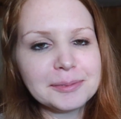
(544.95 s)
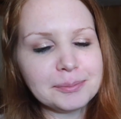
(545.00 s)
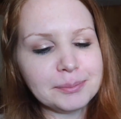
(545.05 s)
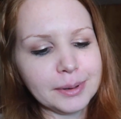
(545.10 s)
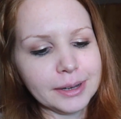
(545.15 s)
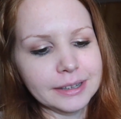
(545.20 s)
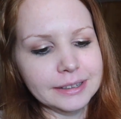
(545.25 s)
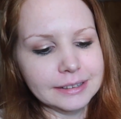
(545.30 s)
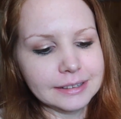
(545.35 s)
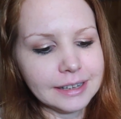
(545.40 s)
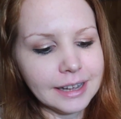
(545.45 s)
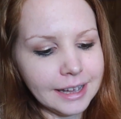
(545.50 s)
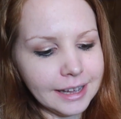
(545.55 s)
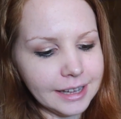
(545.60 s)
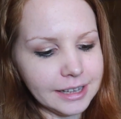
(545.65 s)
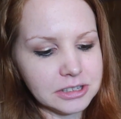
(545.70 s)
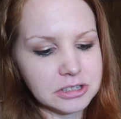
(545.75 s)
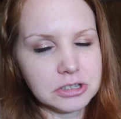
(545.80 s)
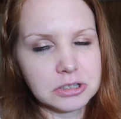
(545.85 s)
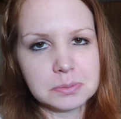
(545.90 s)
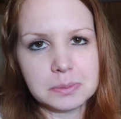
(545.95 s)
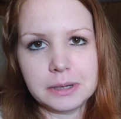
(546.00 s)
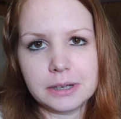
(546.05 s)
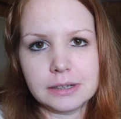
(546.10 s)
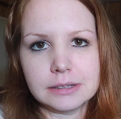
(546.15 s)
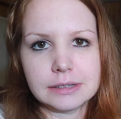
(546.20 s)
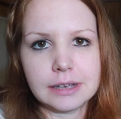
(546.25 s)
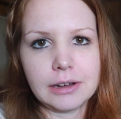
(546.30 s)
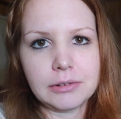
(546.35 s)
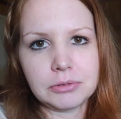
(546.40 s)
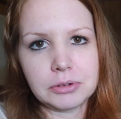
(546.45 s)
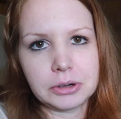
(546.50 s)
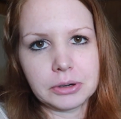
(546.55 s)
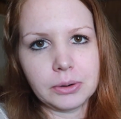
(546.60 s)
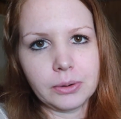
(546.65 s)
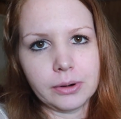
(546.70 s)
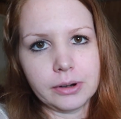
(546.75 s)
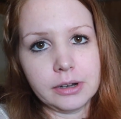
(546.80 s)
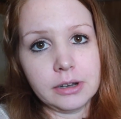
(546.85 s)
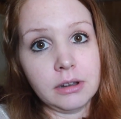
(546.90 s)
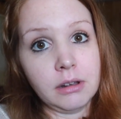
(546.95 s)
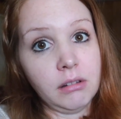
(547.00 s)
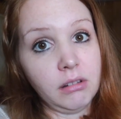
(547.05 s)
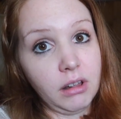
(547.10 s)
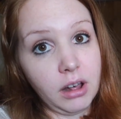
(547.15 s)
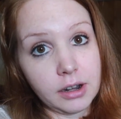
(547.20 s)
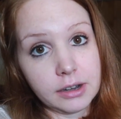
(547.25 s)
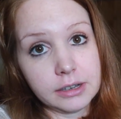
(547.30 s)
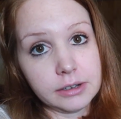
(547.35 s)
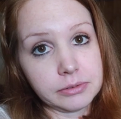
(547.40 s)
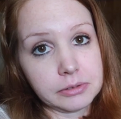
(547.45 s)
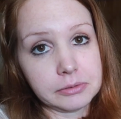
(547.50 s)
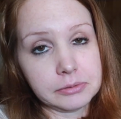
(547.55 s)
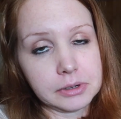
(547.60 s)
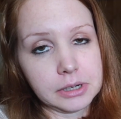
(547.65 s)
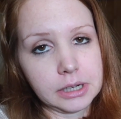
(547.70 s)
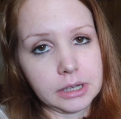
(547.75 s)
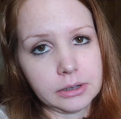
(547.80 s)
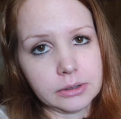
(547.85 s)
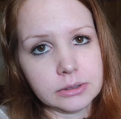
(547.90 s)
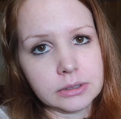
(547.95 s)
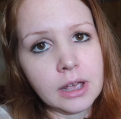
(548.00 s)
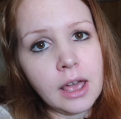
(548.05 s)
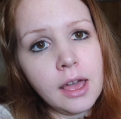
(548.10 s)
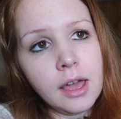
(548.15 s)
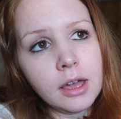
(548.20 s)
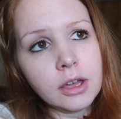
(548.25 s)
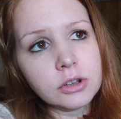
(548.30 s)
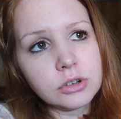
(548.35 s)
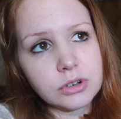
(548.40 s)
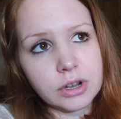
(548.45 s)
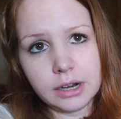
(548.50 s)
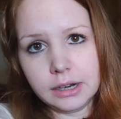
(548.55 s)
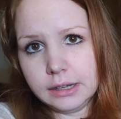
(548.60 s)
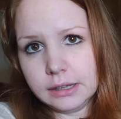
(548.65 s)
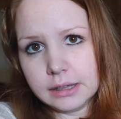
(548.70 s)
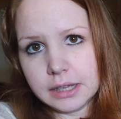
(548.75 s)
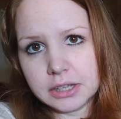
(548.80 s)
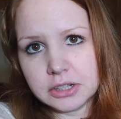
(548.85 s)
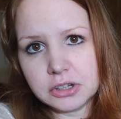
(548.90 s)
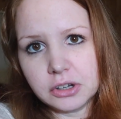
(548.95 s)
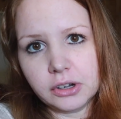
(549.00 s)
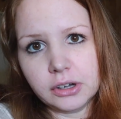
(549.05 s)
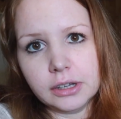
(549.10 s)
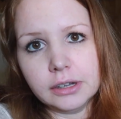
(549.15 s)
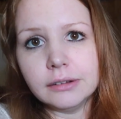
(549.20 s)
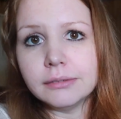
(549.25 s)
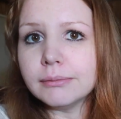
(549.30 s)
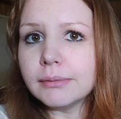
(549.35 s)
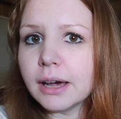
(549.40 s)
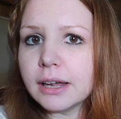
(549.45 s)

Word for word: but it's just because I've recorded a lot of different videos, try to get that done.